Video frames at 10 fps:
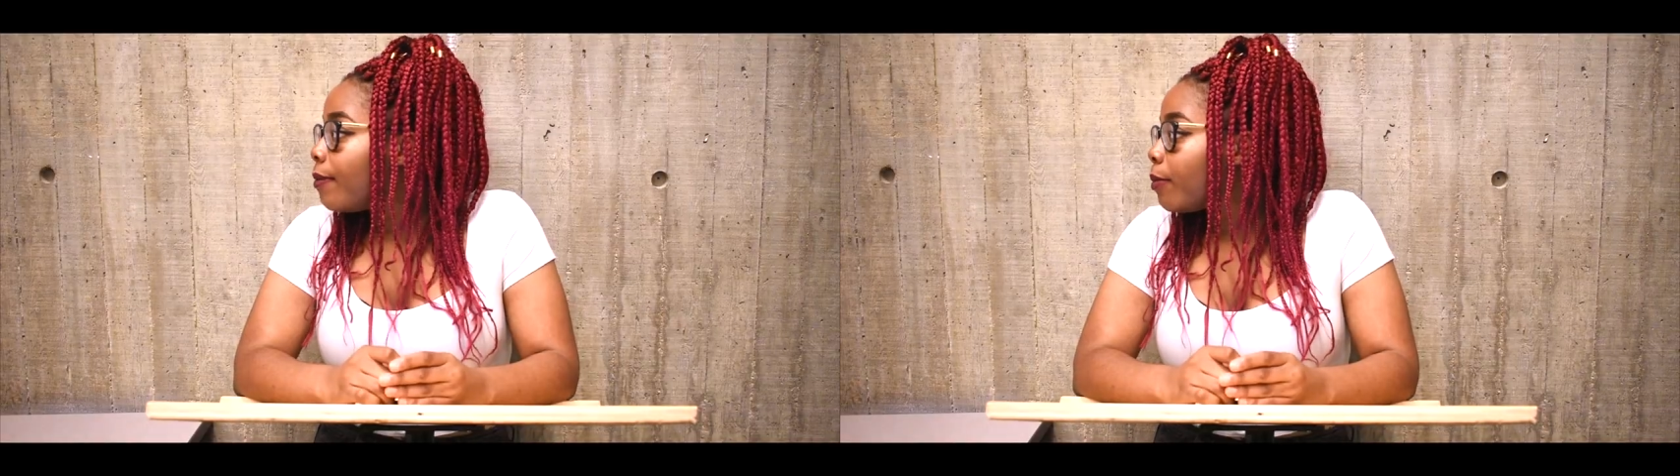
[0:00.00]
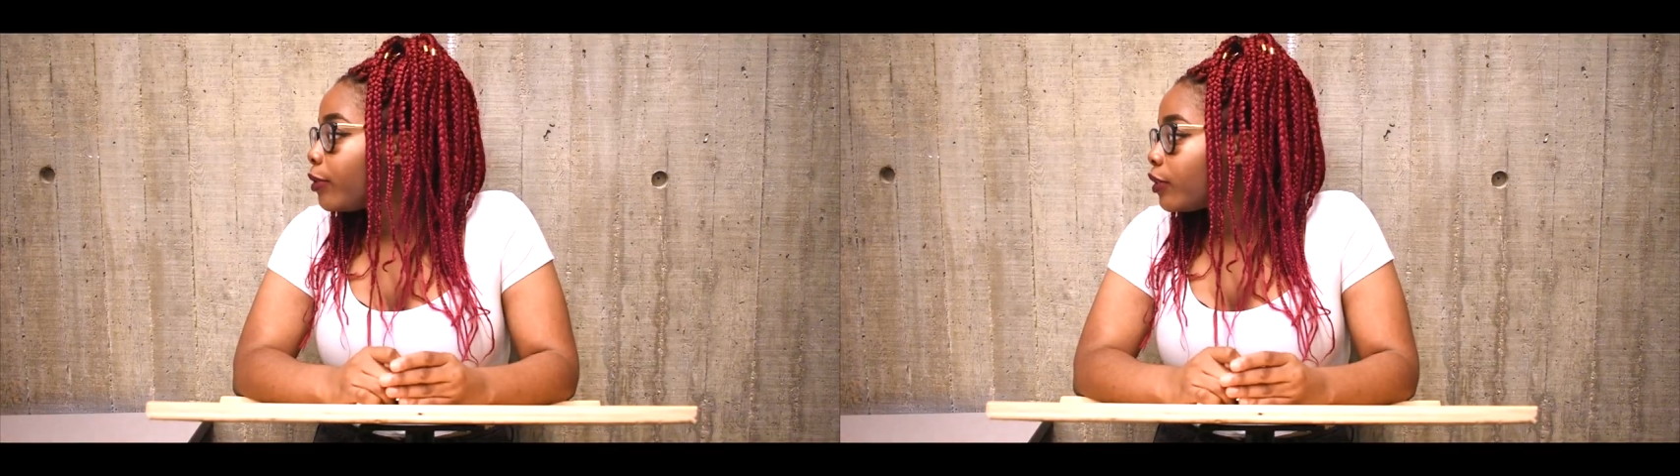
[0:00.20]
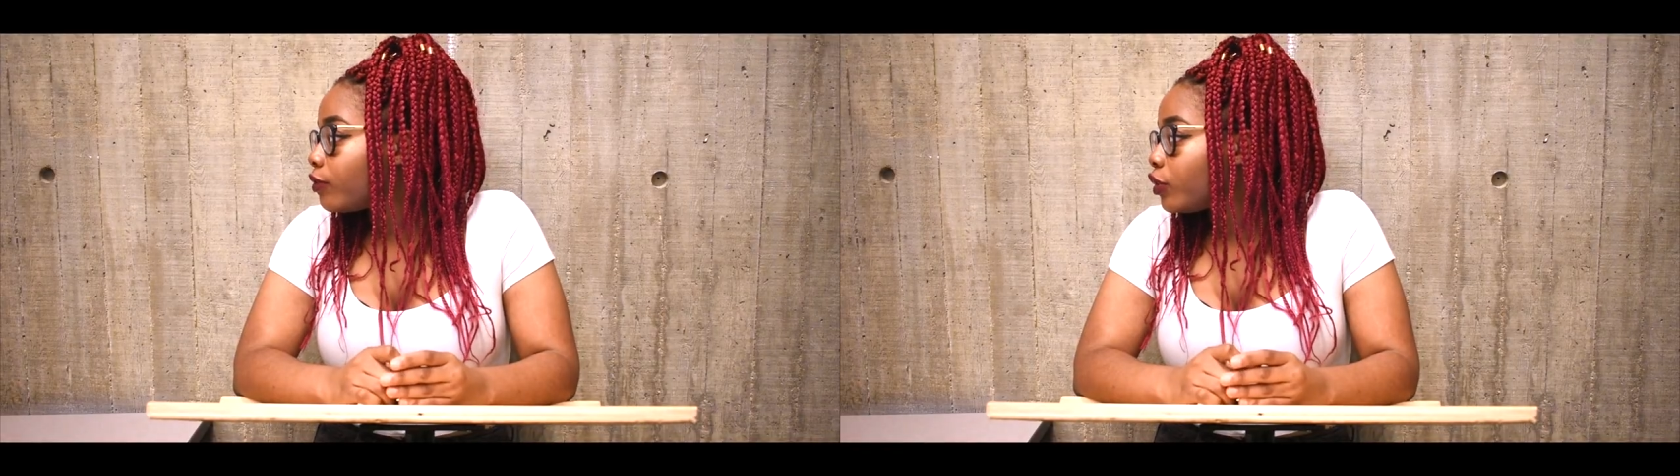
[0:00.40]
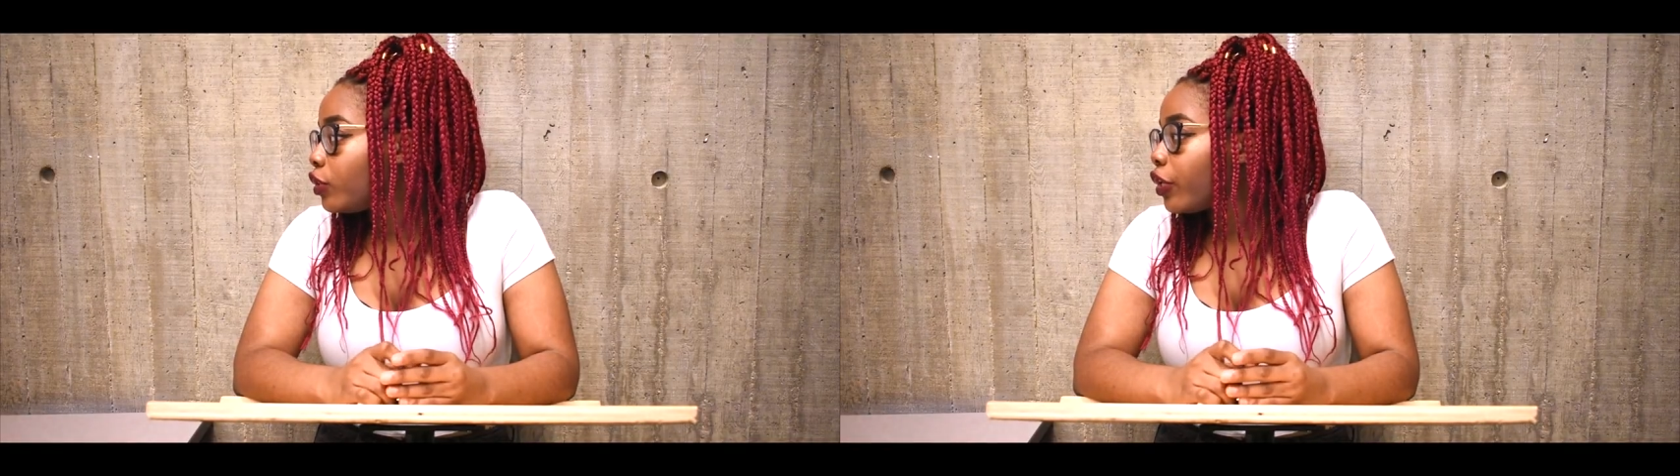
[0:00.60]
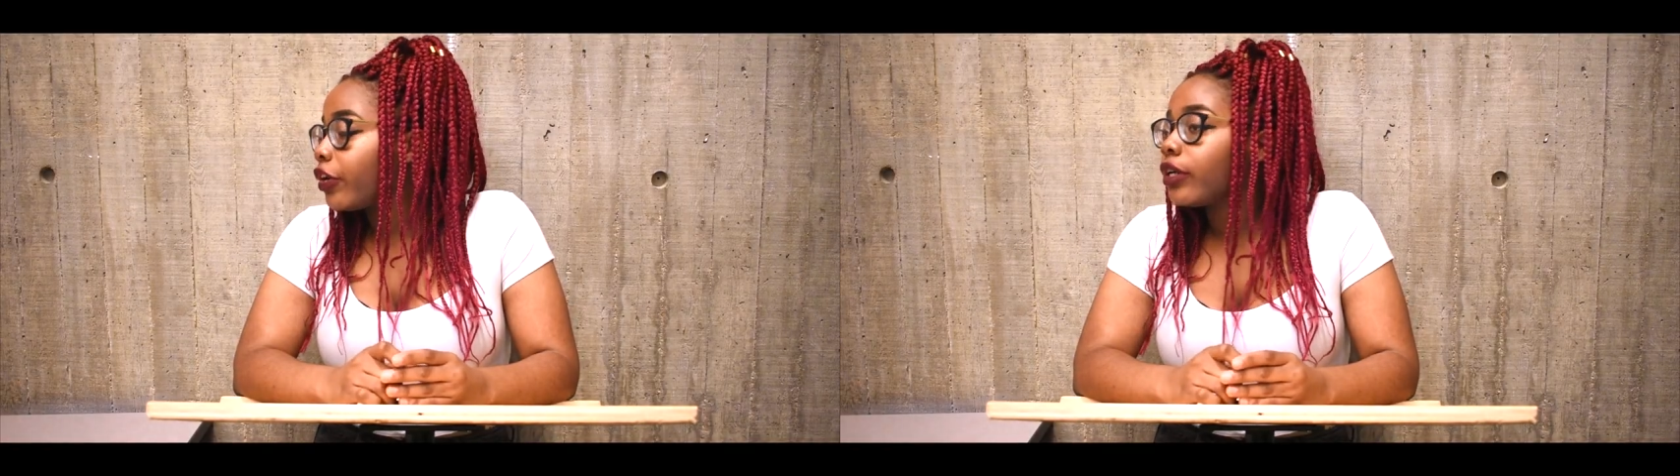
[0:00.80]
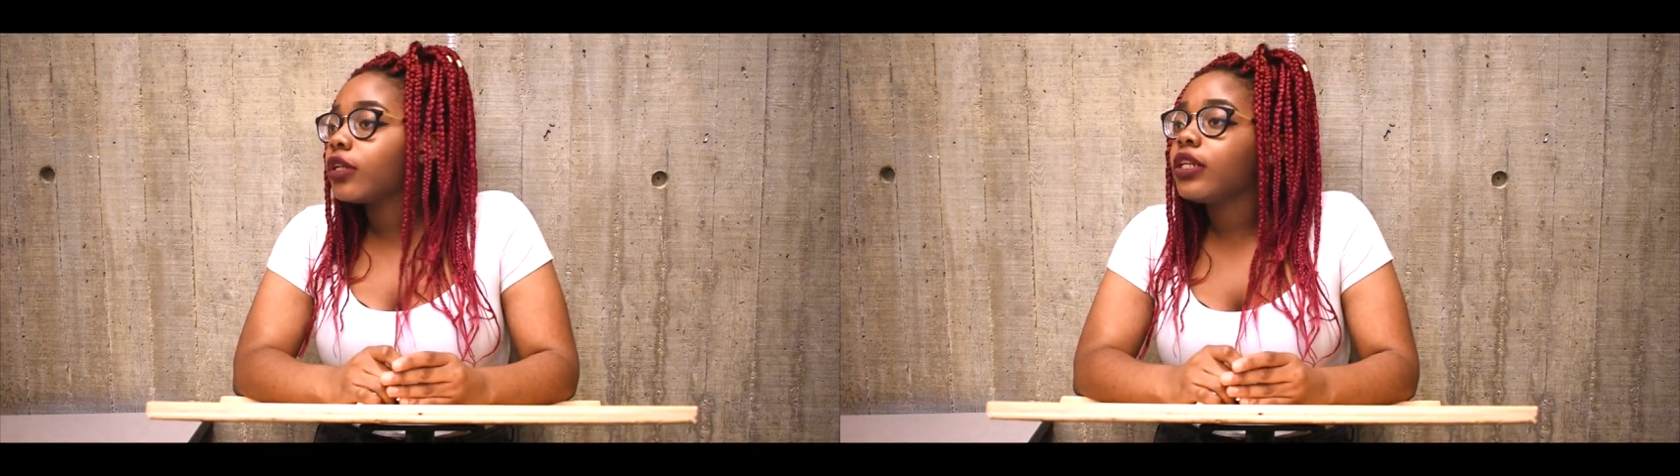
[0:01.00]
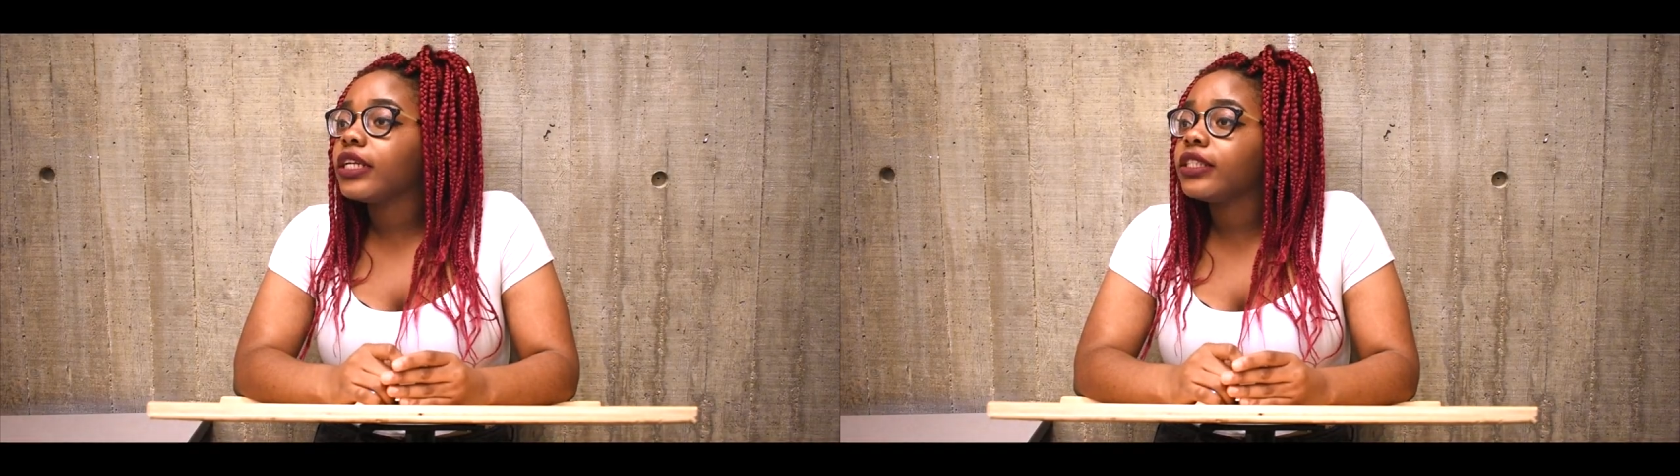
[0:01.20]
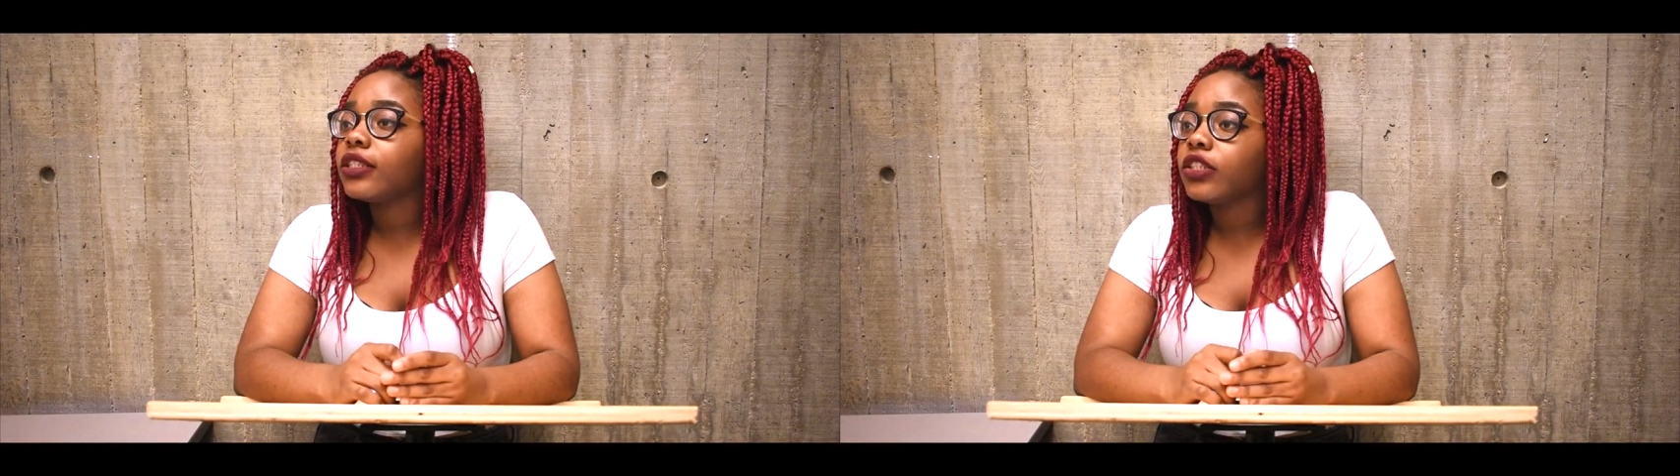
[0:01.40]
Members of the jury, ladies